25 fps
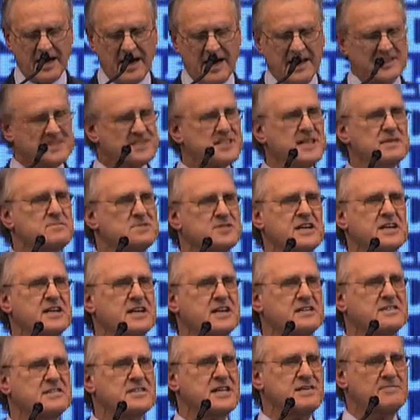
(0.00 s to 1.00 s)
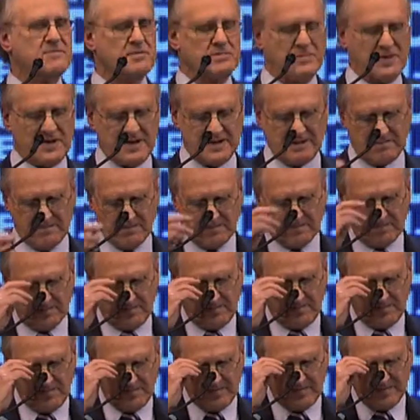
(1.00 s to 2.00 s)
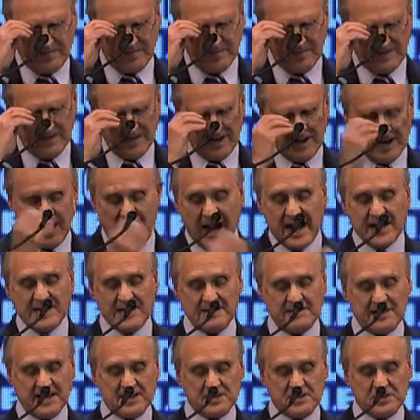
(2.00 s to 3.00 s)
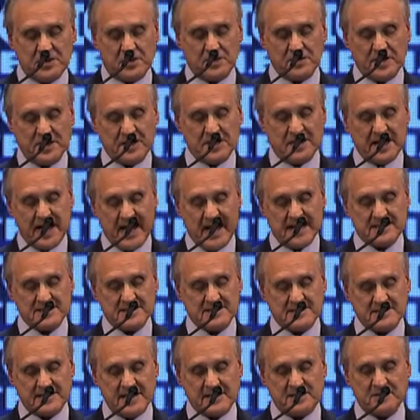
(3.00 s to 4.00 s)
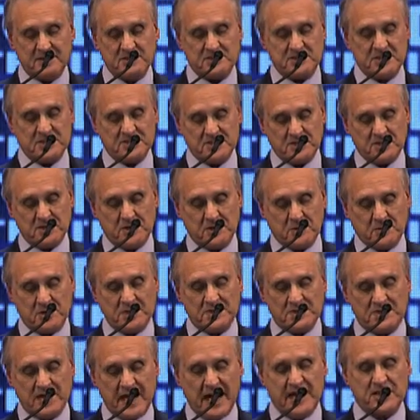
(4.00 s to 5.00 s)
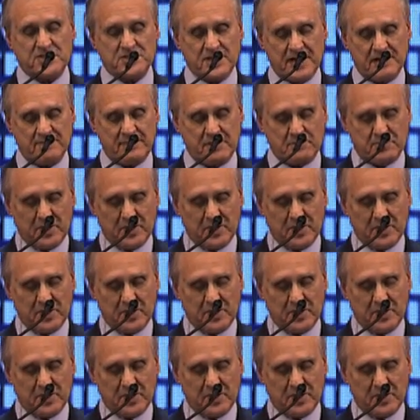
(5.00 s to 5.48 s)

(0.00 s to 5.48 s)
It seems inconceivable. Ida then told the class that her sister was HIV